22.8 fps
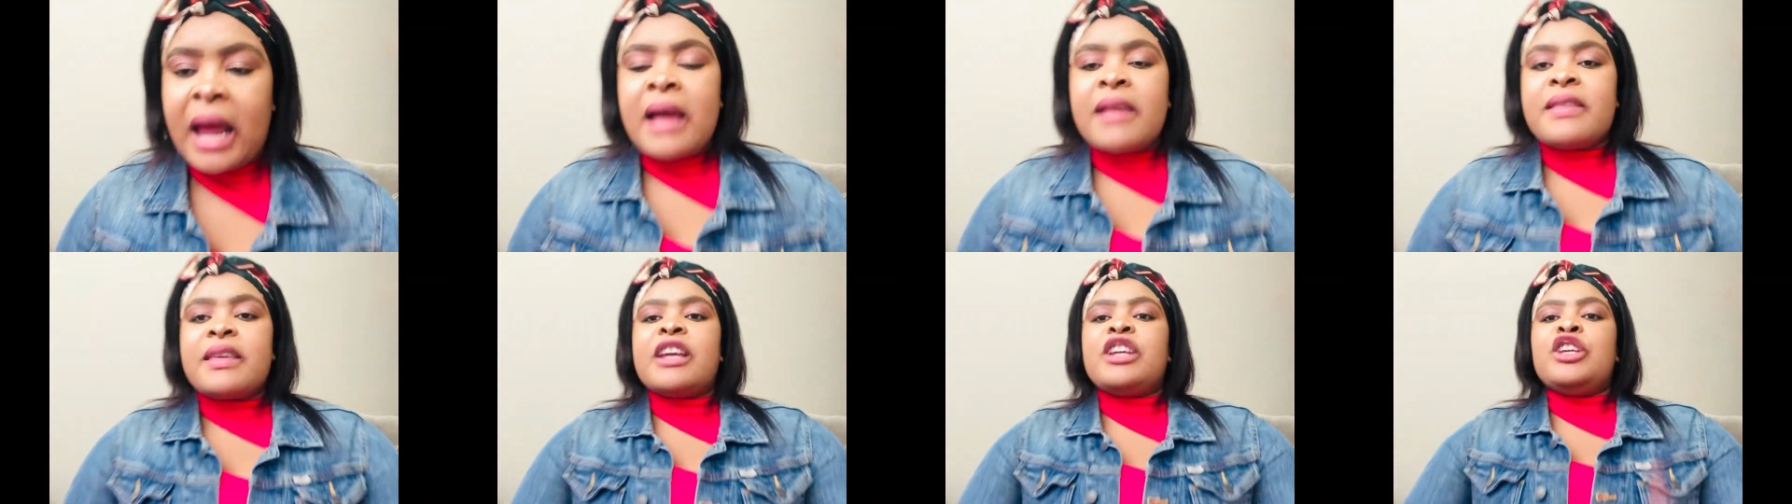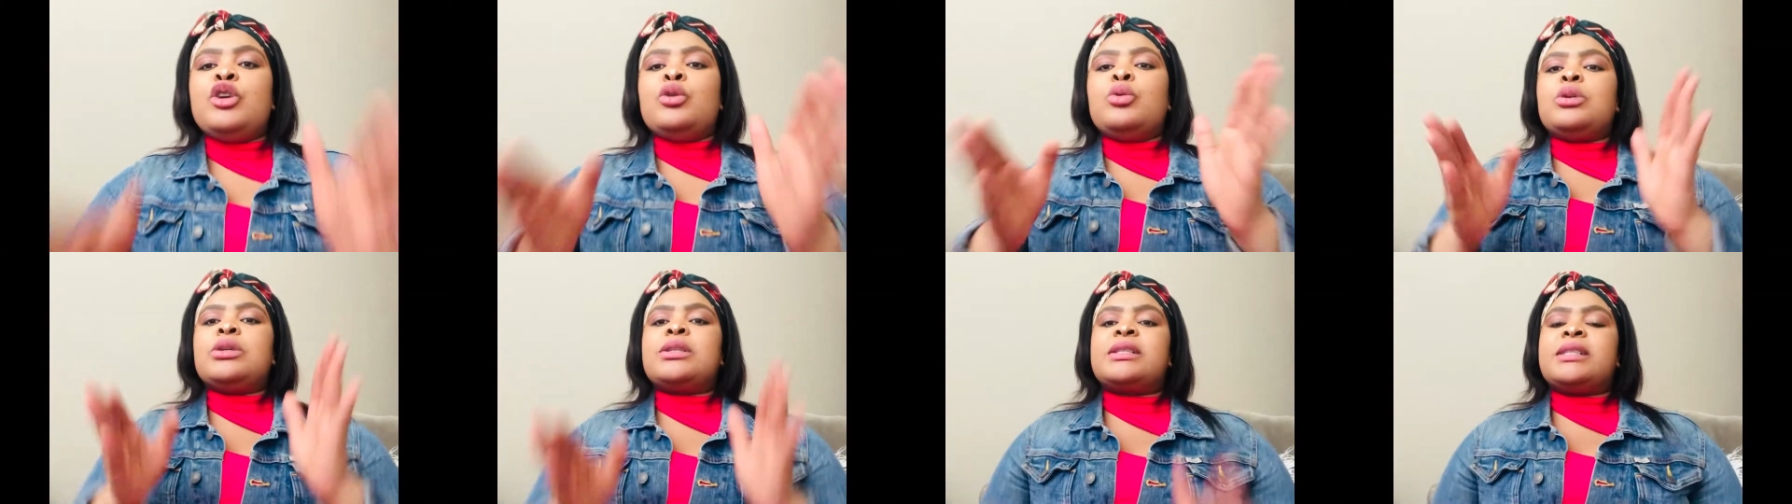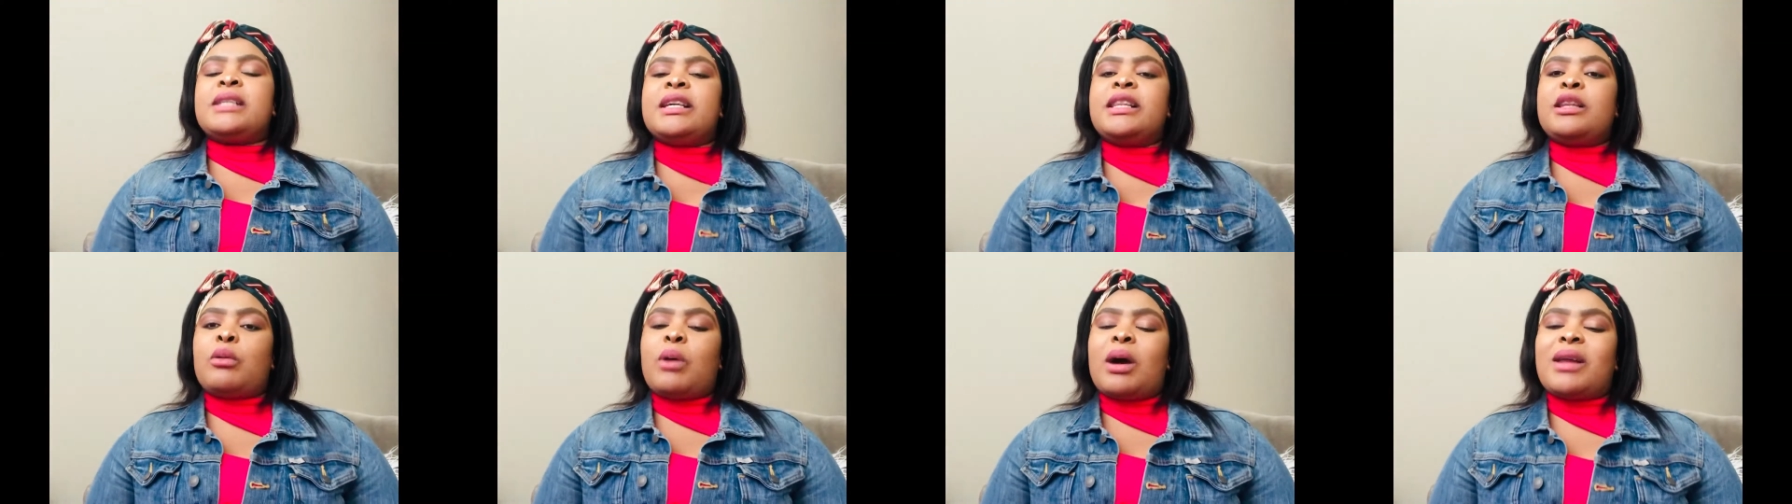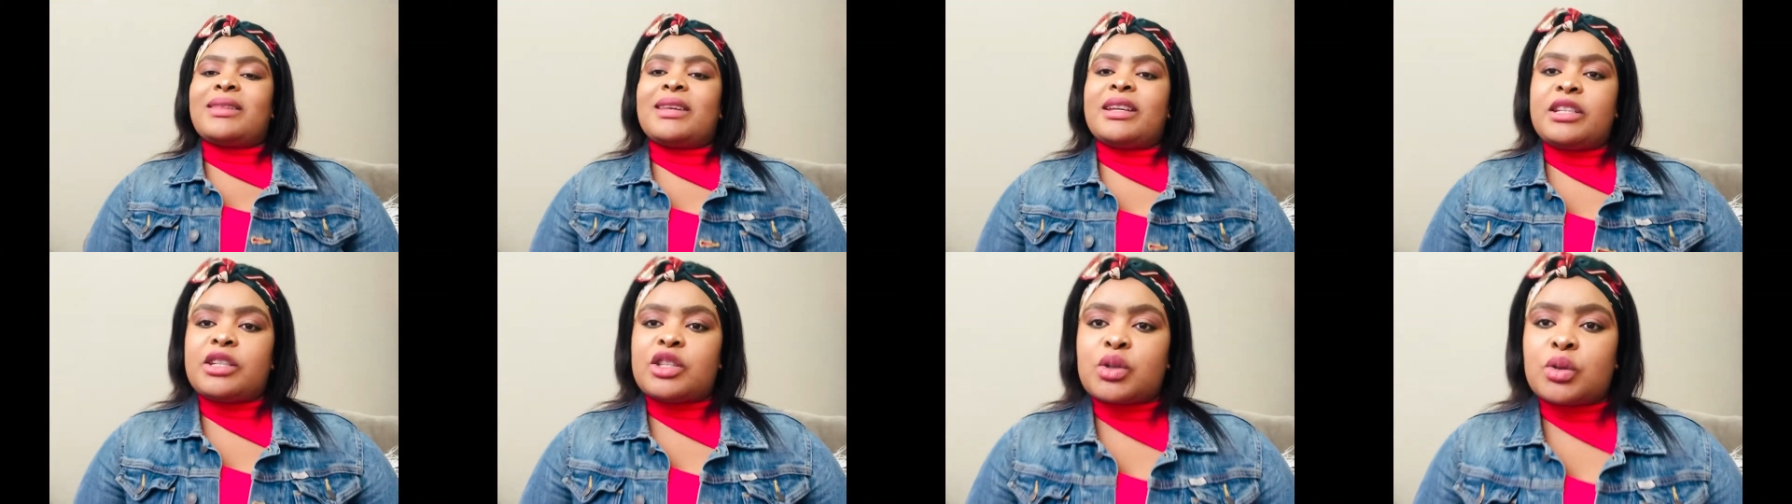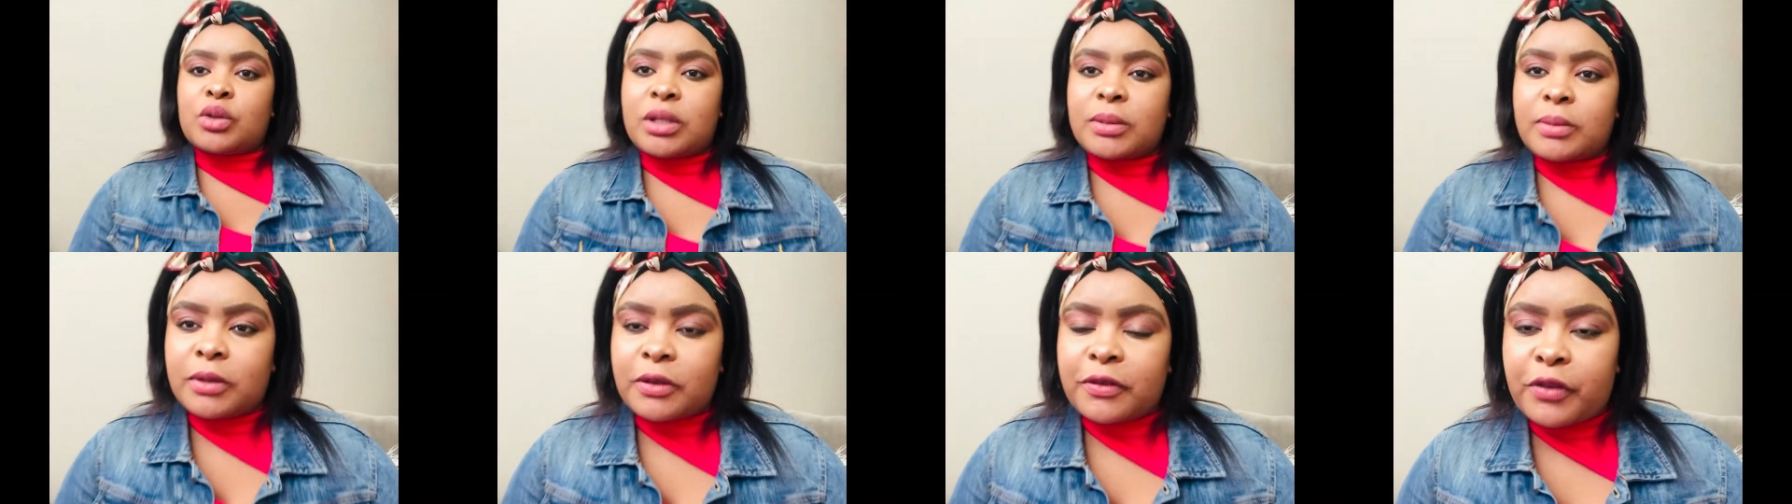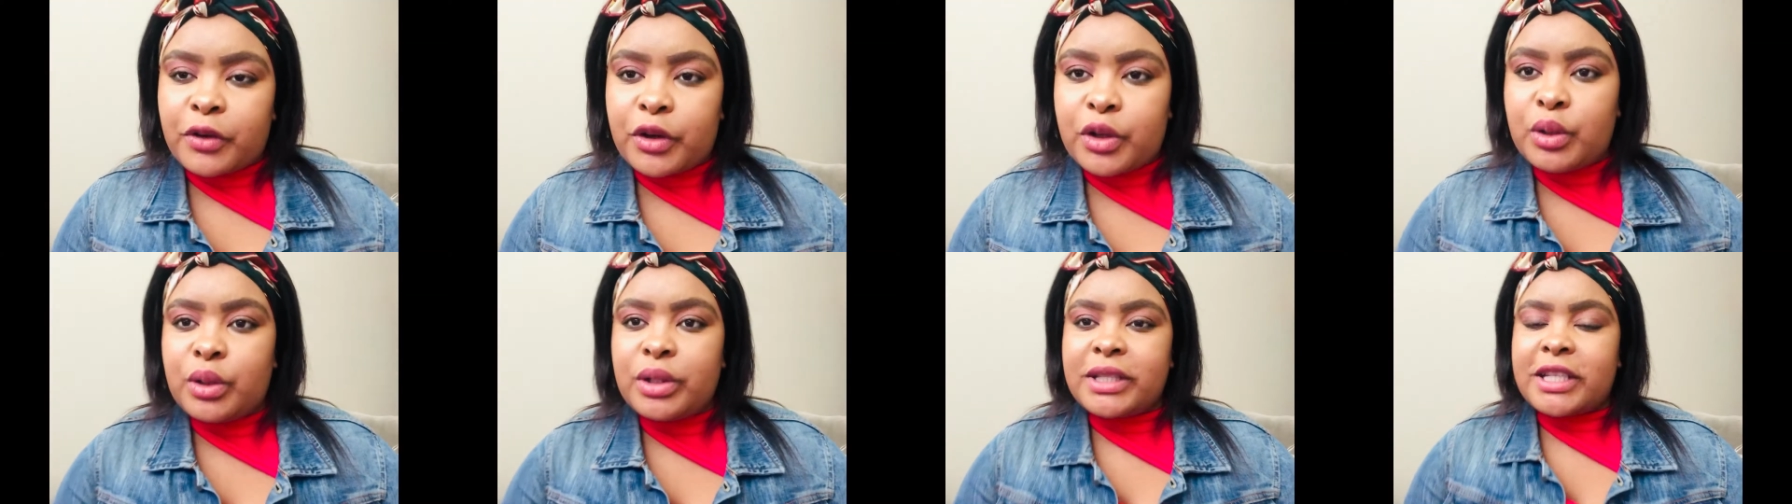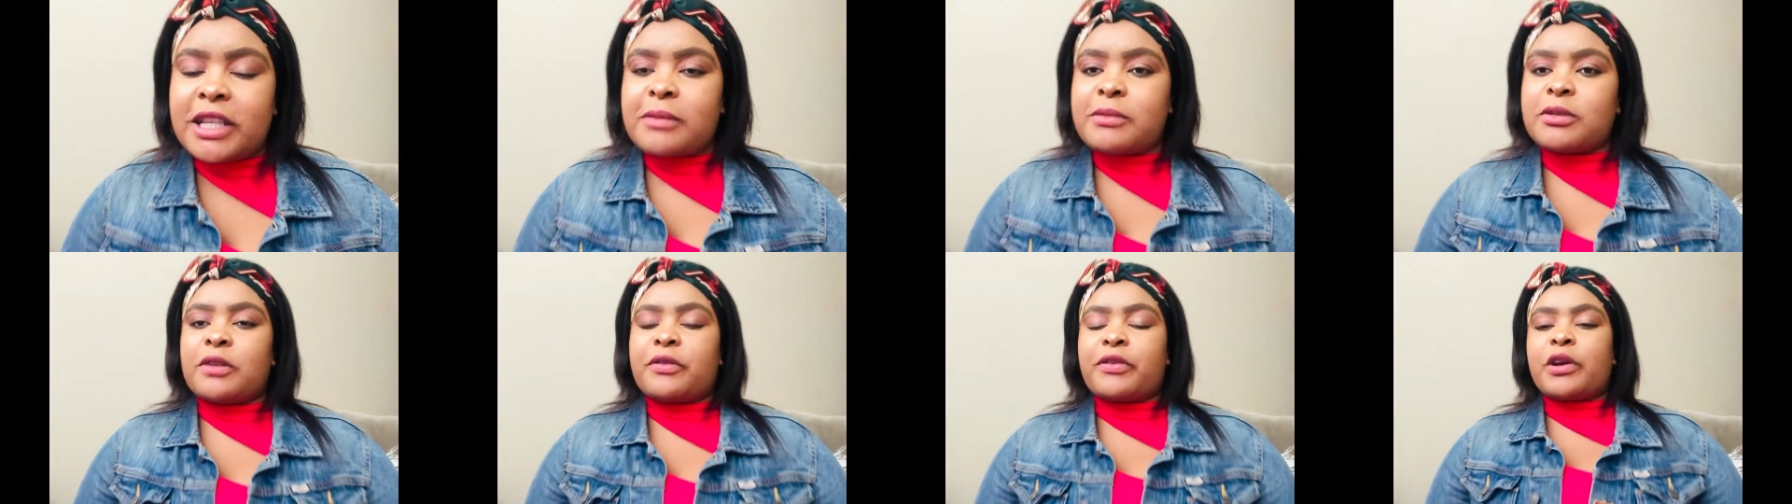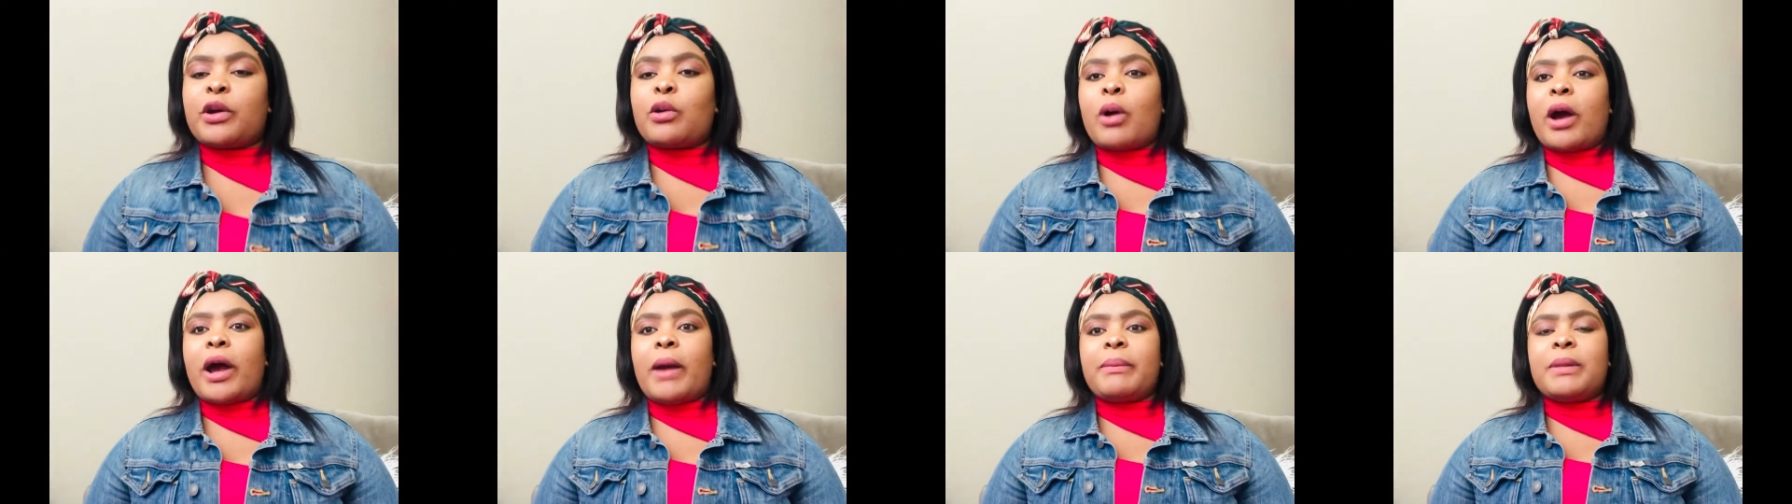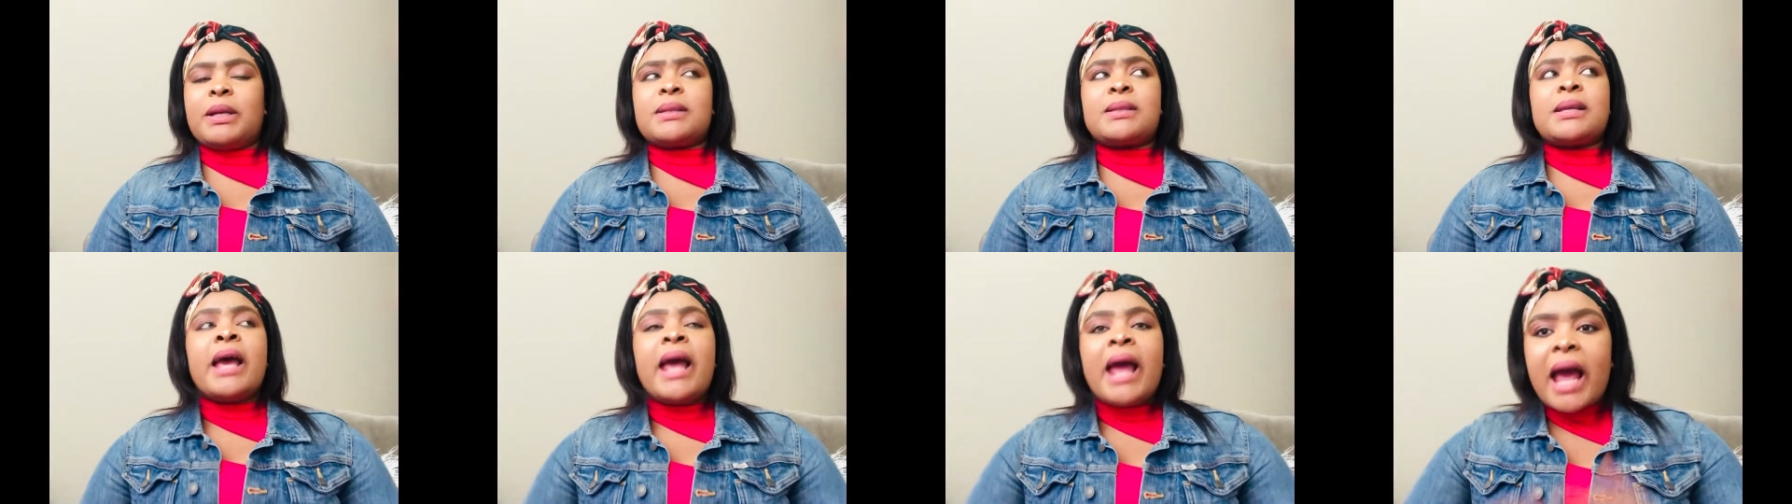Then you will see the one that is suitable for you in terms of requirements,